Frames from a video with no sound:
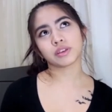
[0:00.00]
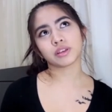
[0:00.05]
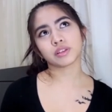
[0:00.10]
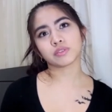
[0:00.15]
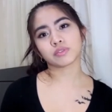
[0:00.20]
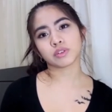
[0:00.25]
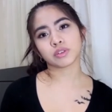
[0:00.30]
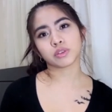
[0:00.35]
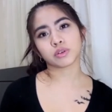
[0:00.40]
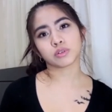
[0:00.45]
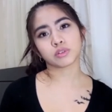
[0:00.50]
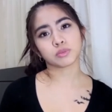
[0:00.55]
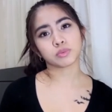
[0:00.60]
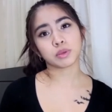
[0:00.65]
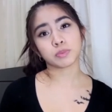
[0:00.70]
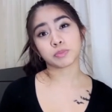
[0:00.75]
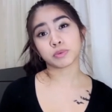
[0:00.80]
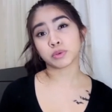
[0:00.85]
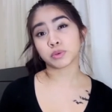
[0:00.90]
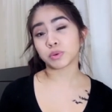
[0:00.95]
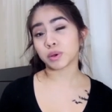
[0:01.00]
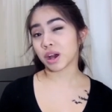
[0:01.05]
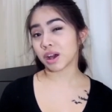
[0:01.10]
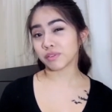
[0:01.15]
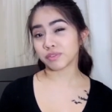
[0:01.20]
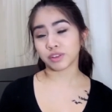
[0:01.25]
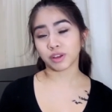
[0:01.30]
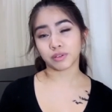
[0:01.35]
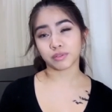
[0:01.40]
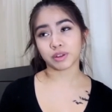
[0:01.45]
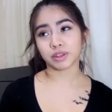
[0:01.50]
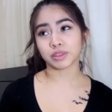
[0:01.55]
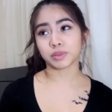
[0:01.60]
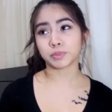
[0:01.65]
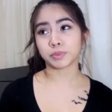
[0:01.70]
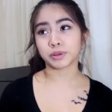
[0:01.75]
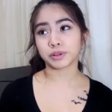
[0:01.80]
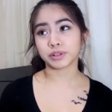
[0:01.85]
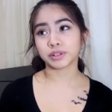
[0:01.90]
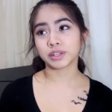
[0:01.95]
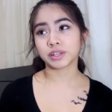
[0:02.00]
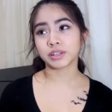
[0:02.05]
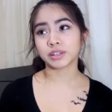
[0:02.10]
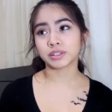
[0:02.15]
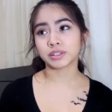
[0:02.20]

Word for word: things for those people who have not read the book.